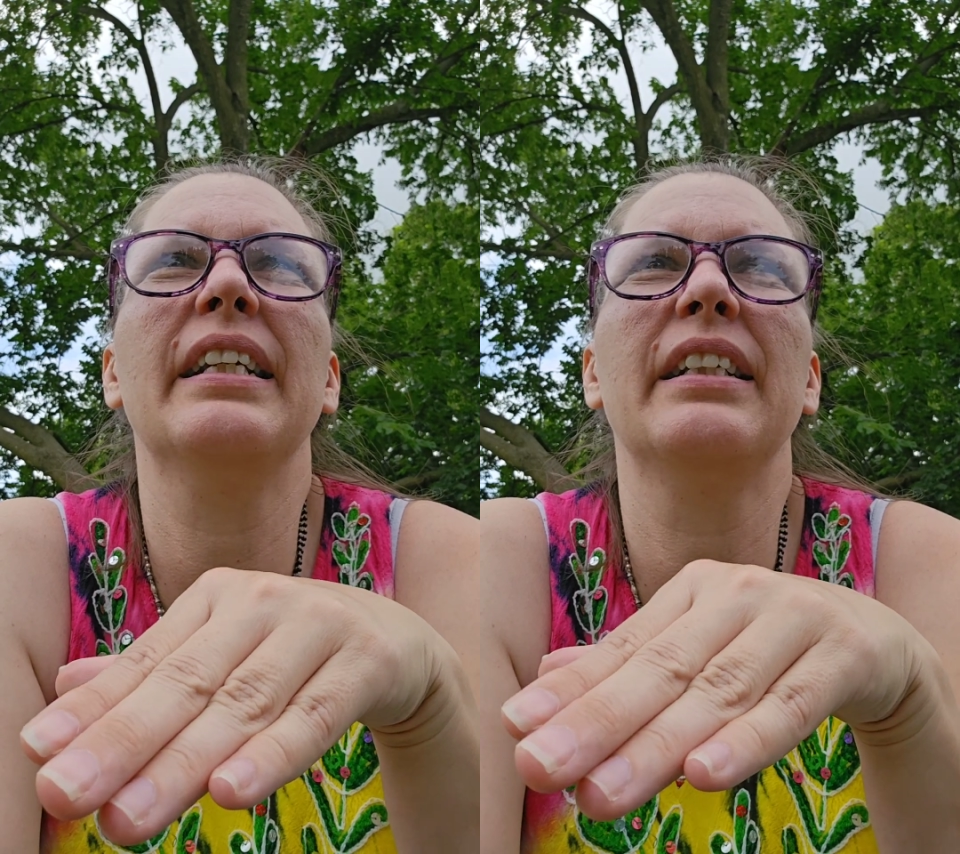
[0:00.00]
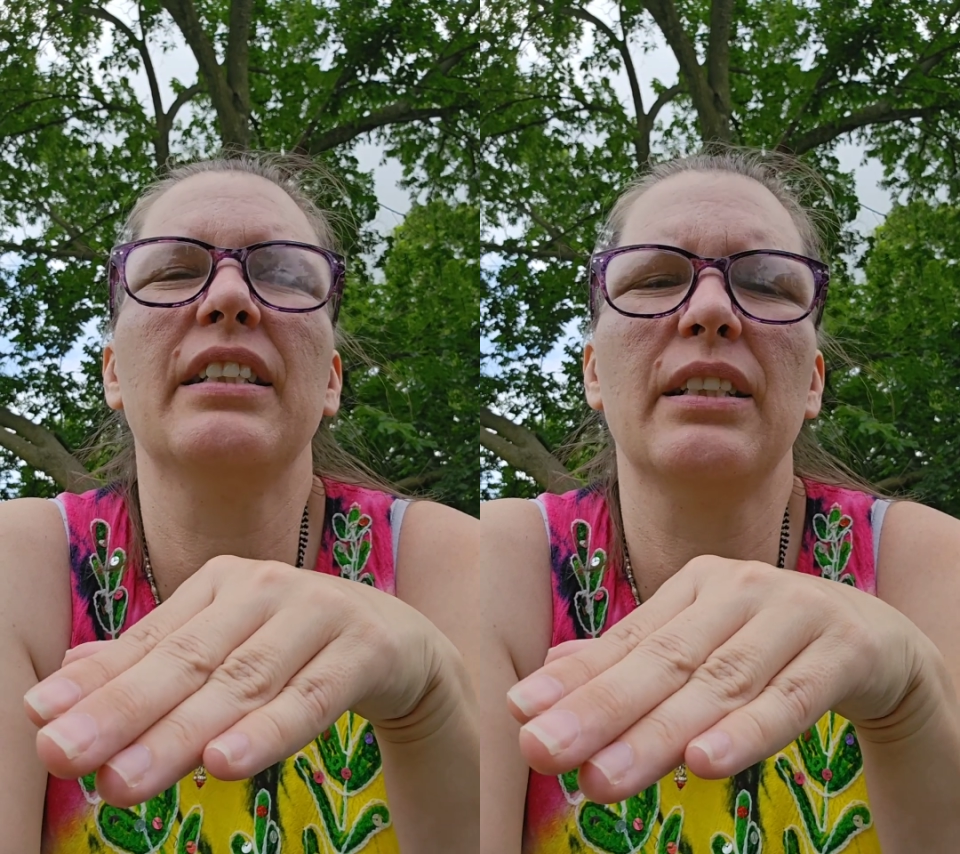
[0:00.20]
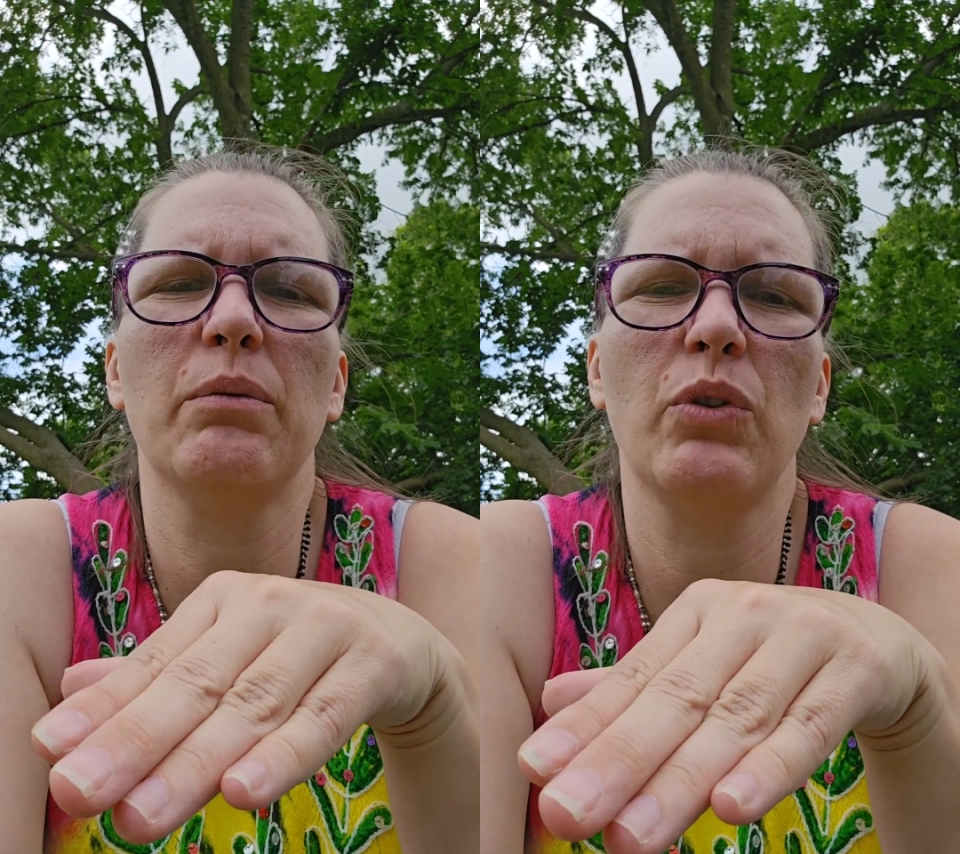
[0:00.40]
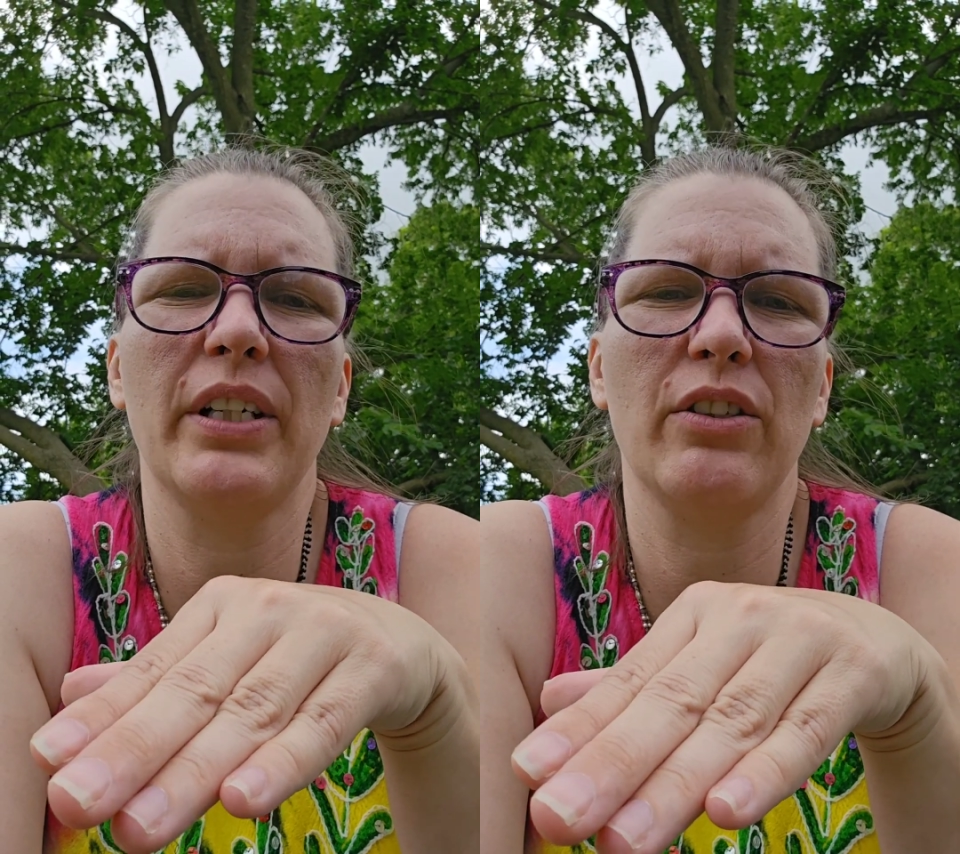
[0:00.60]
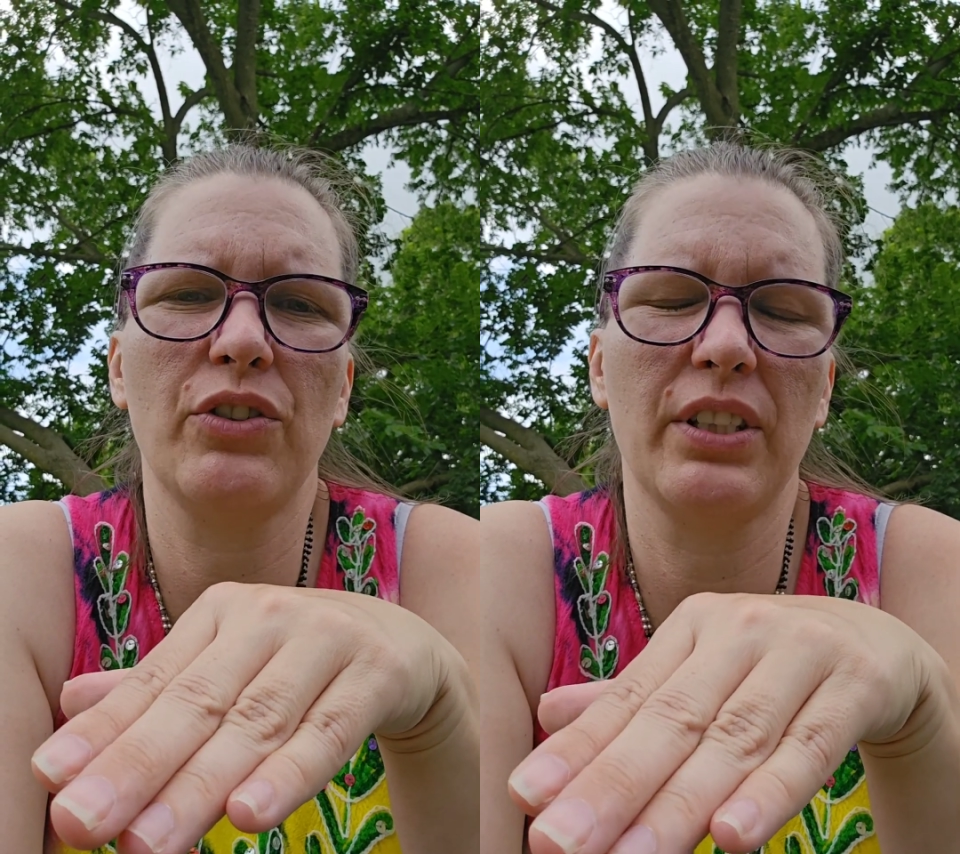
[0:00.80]
in someone
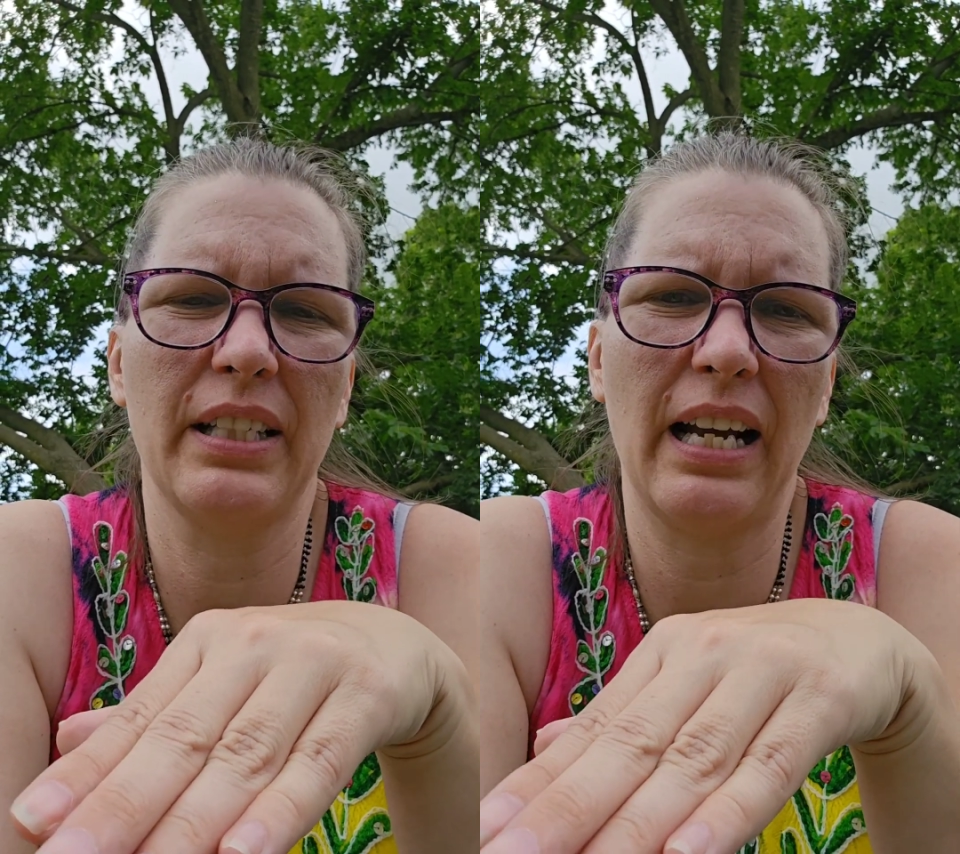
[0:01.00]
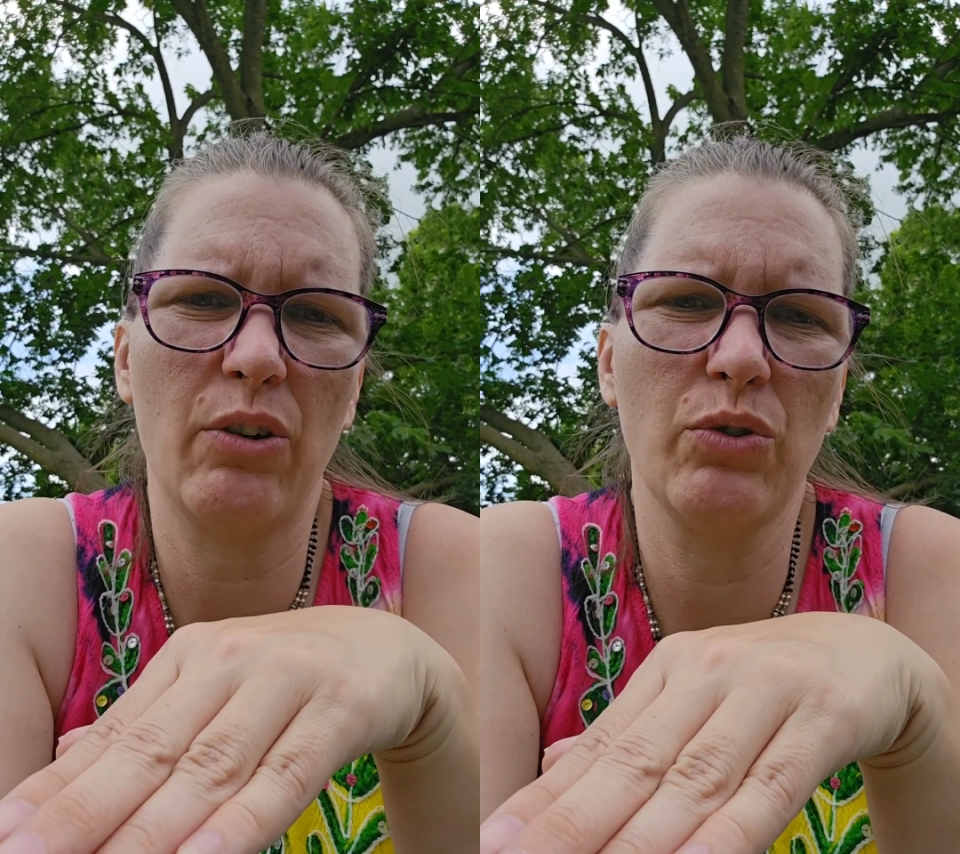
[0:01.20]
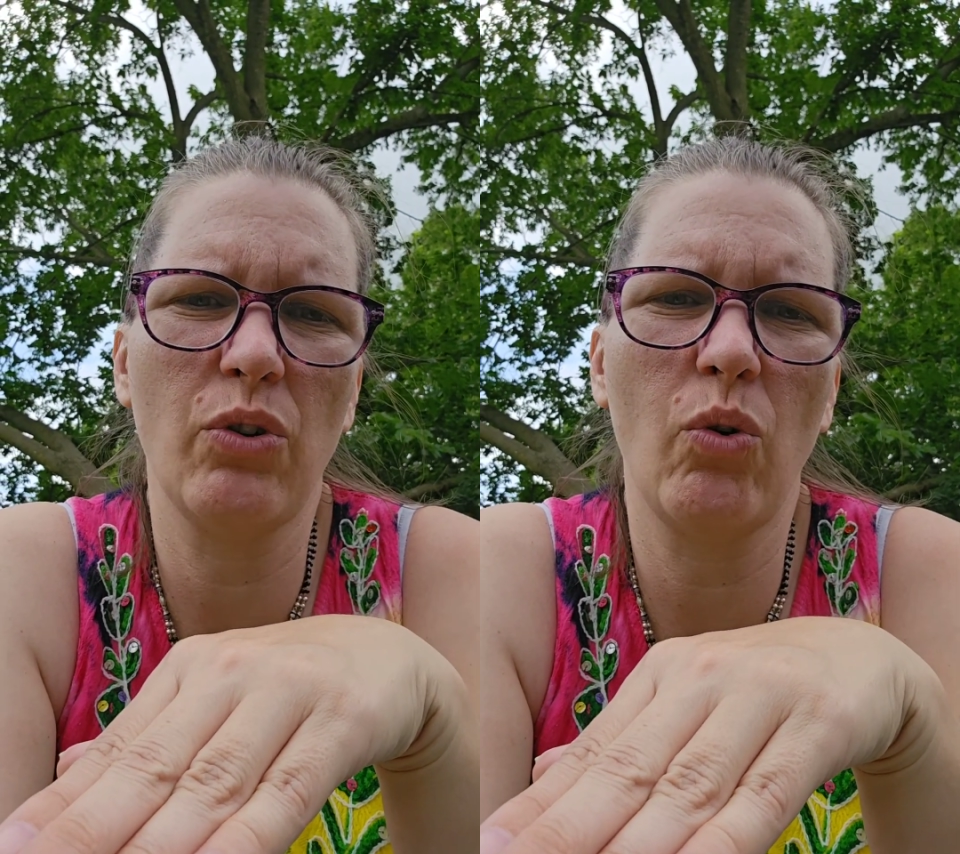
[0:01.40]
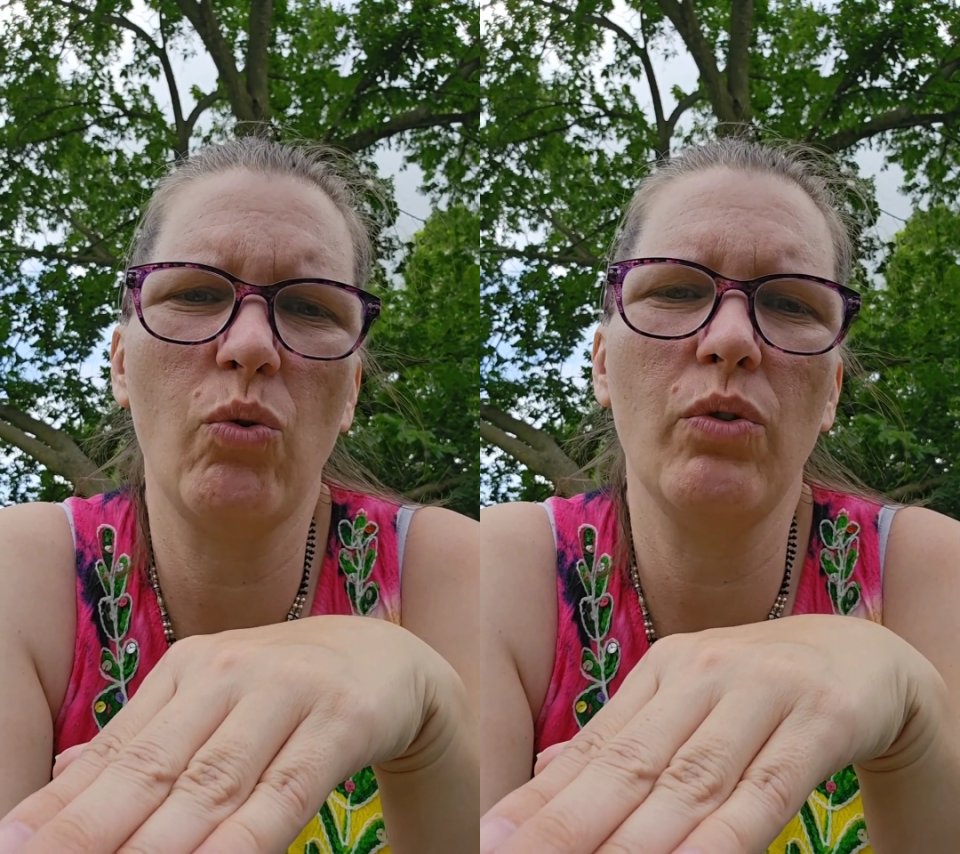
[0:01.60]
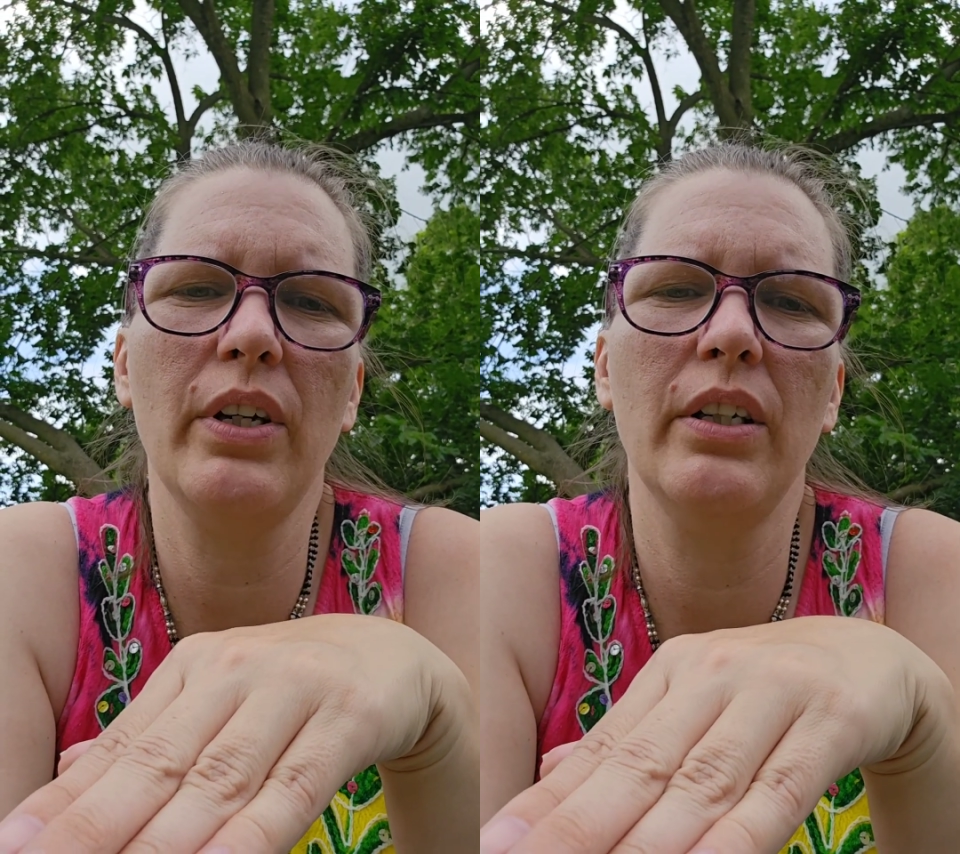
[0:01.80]
else's household